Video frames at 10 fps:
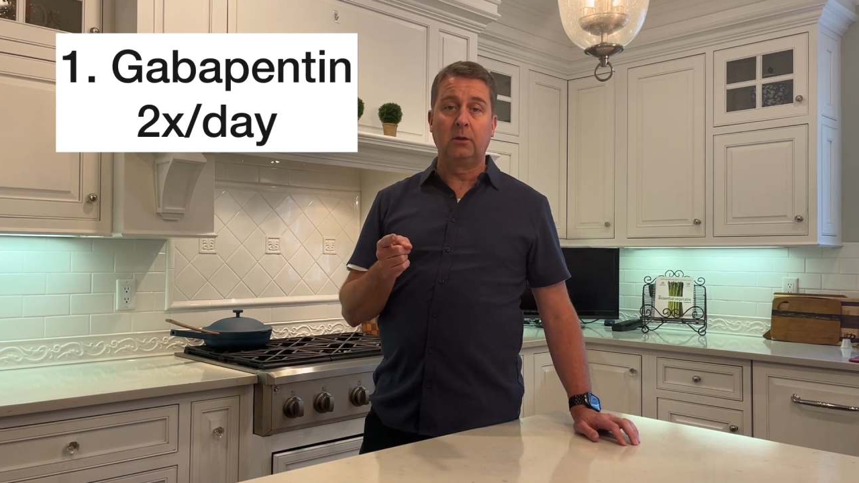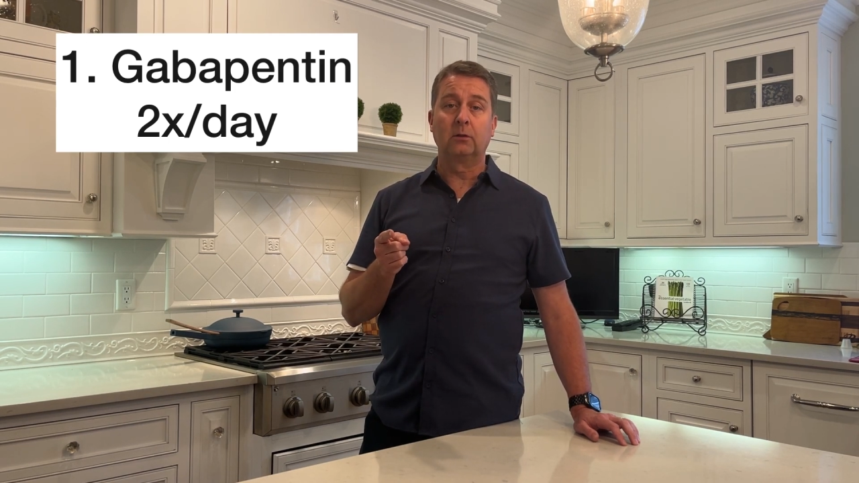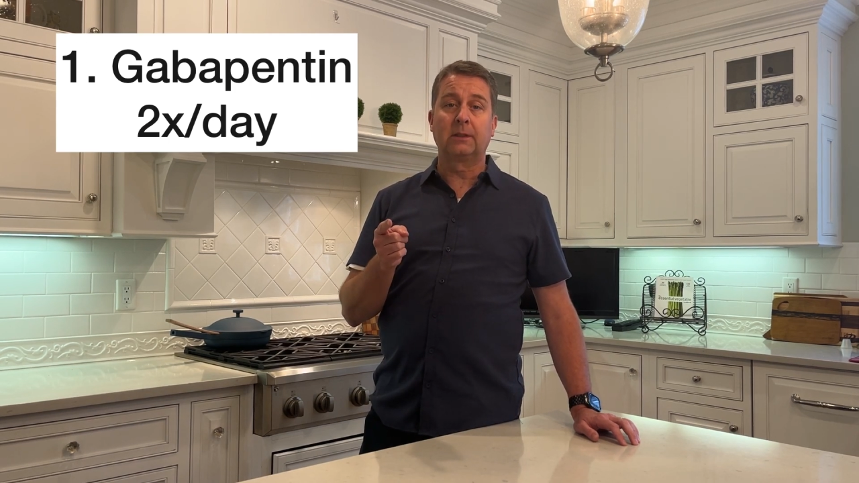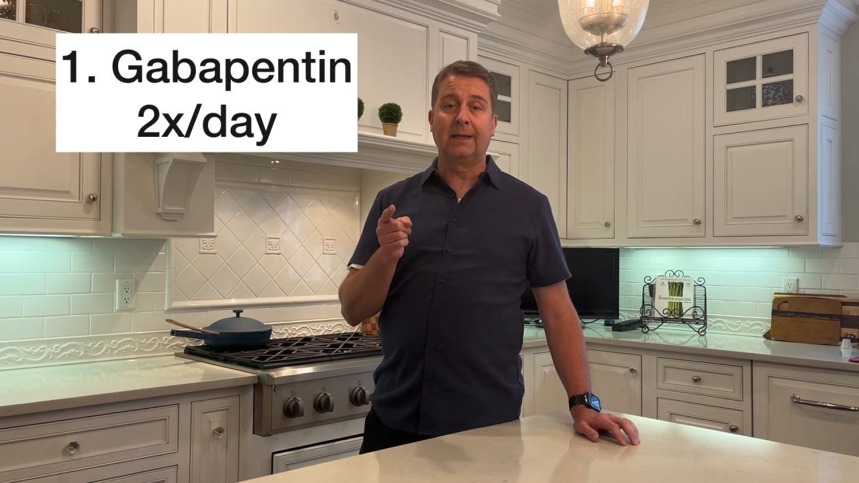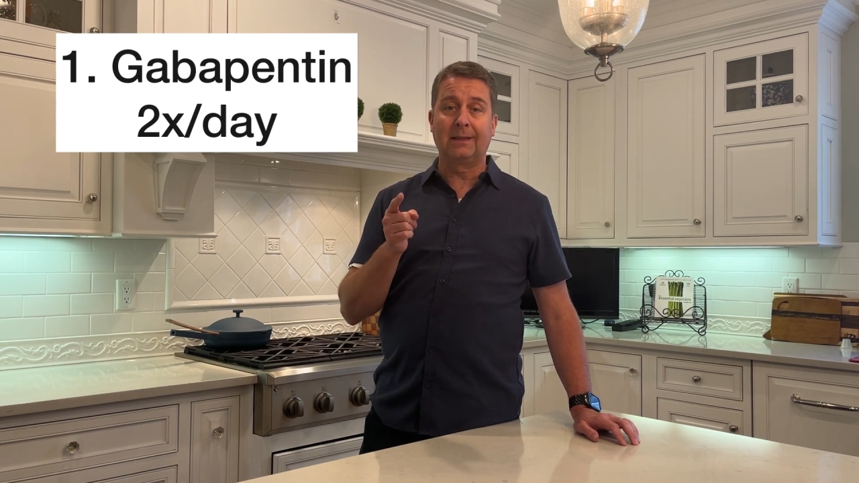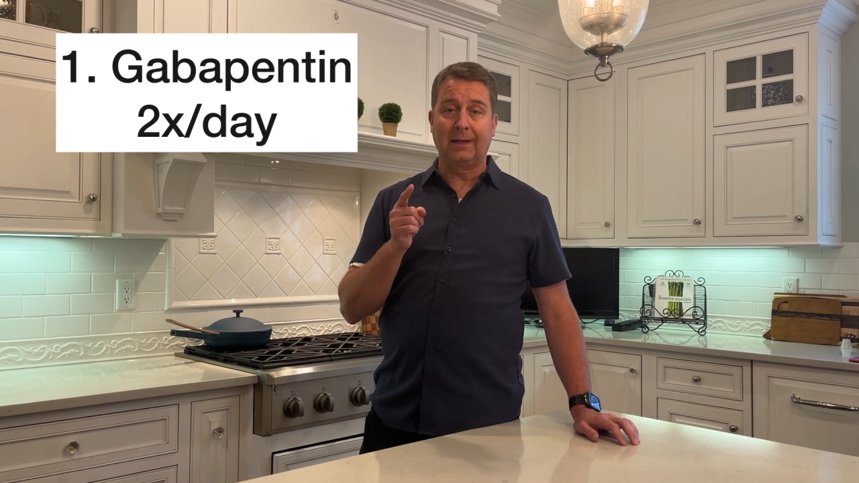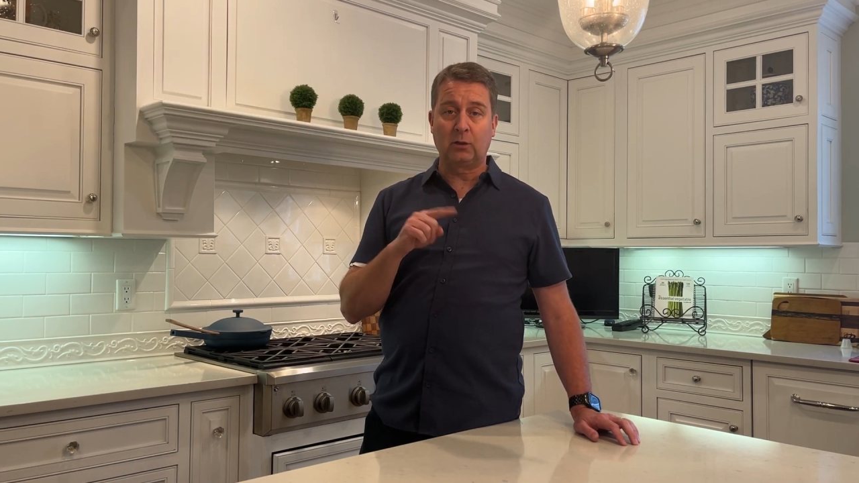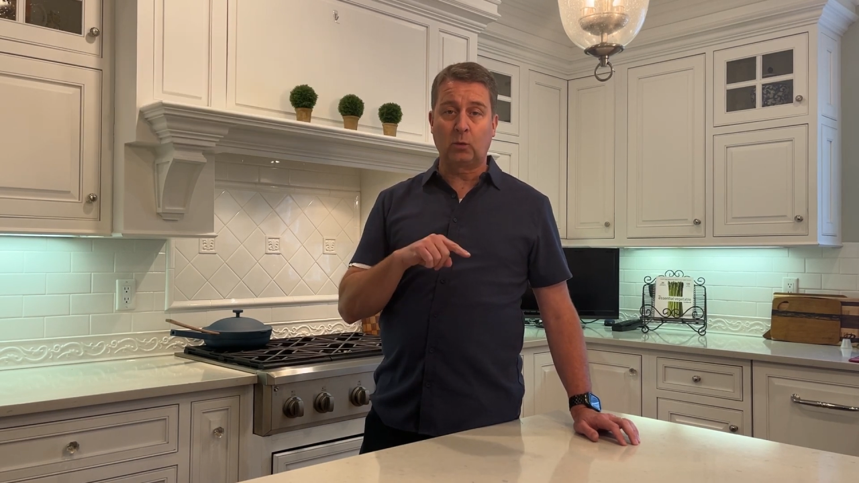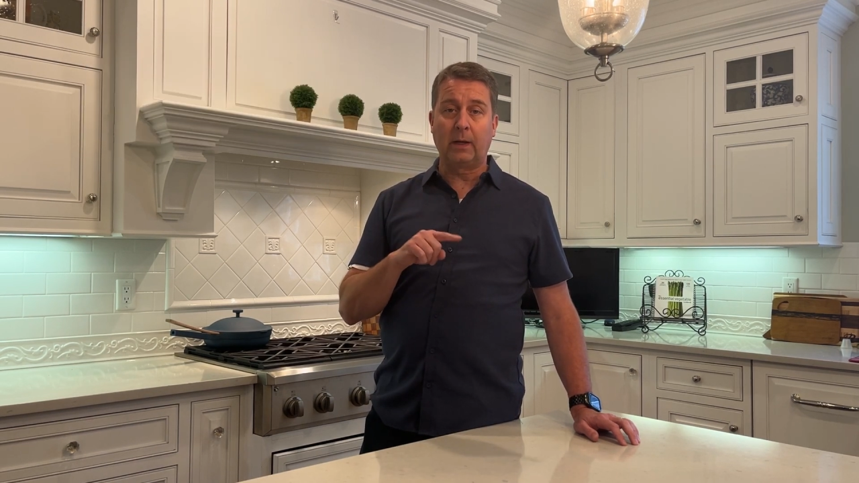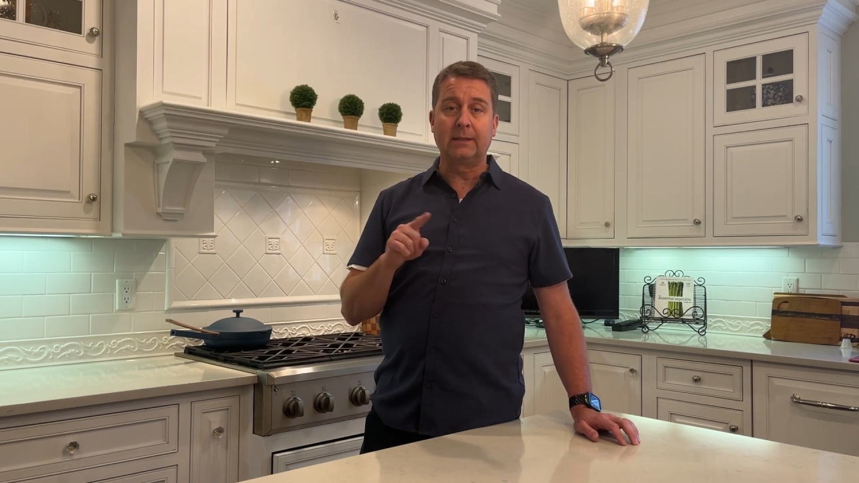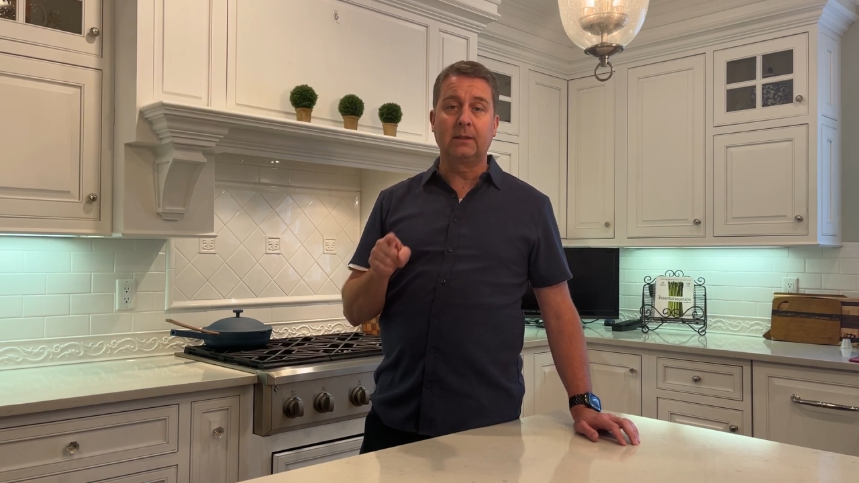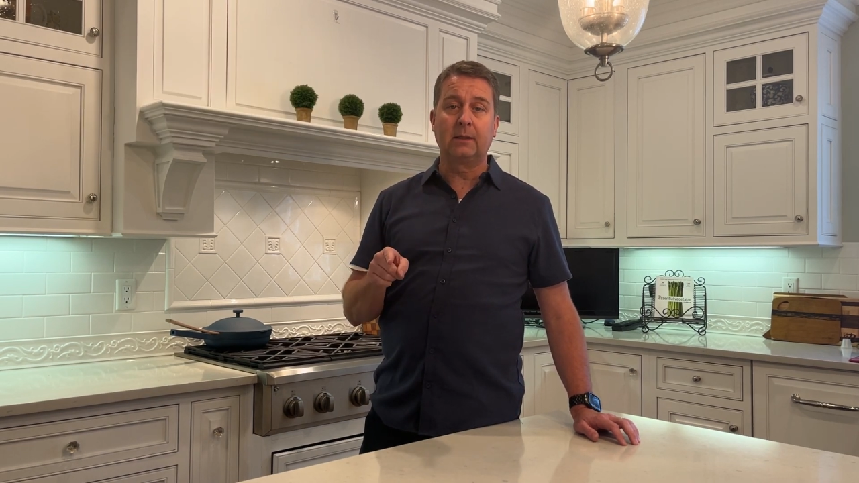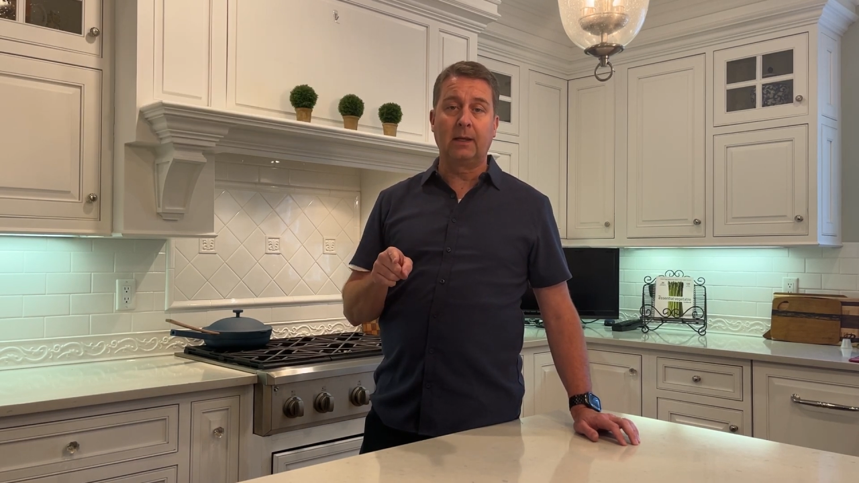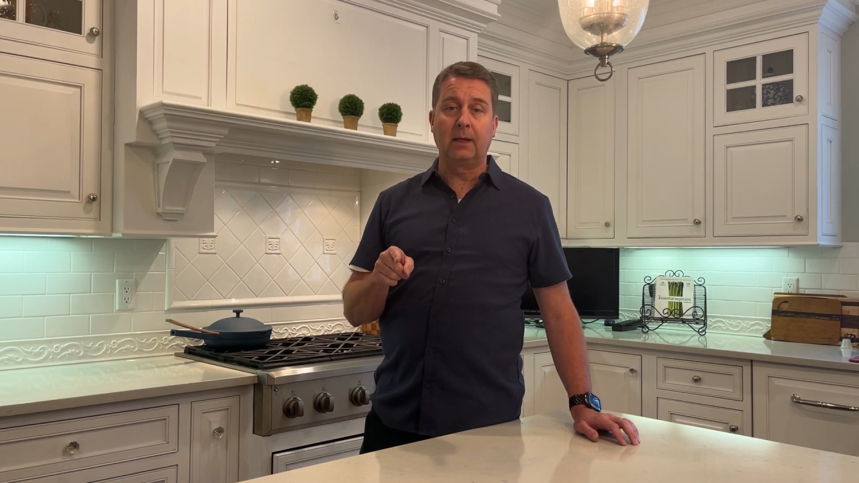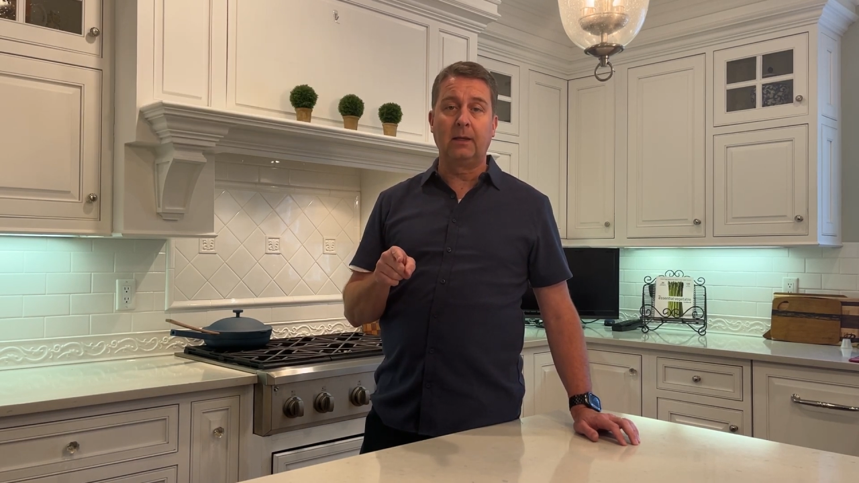You'll take that twice a
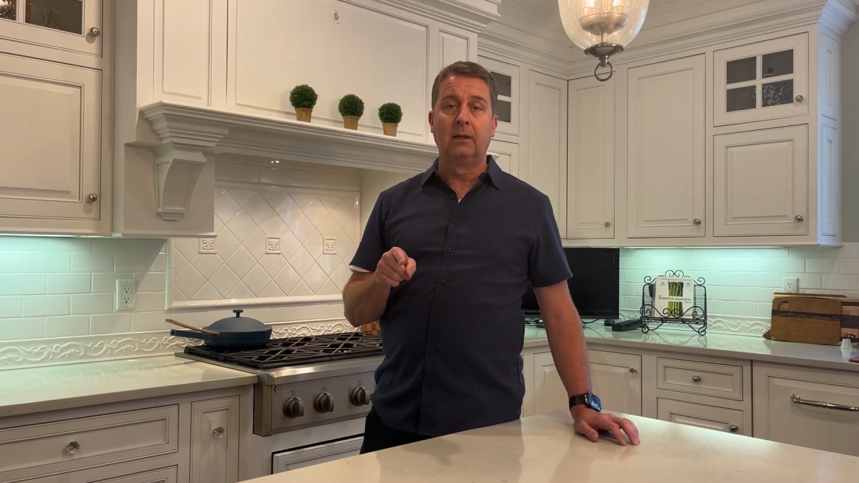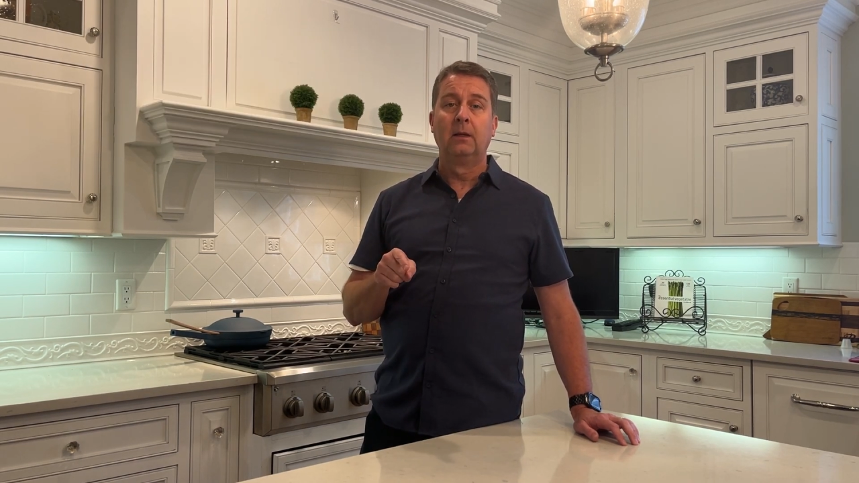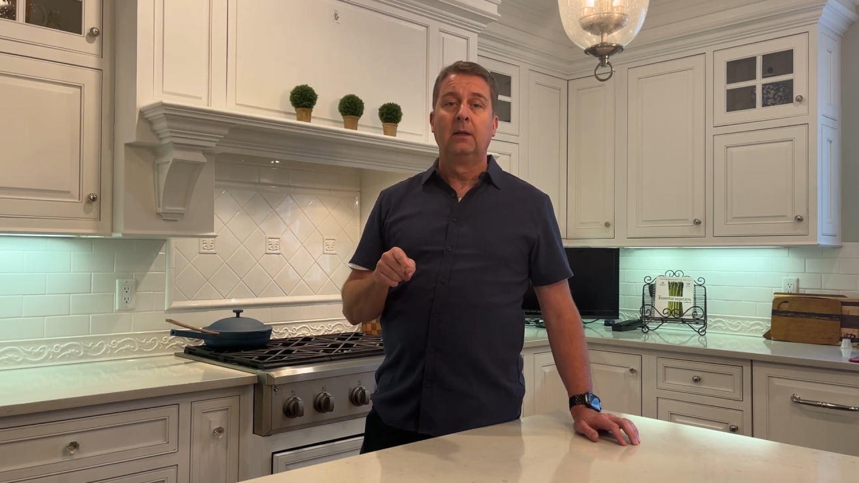day,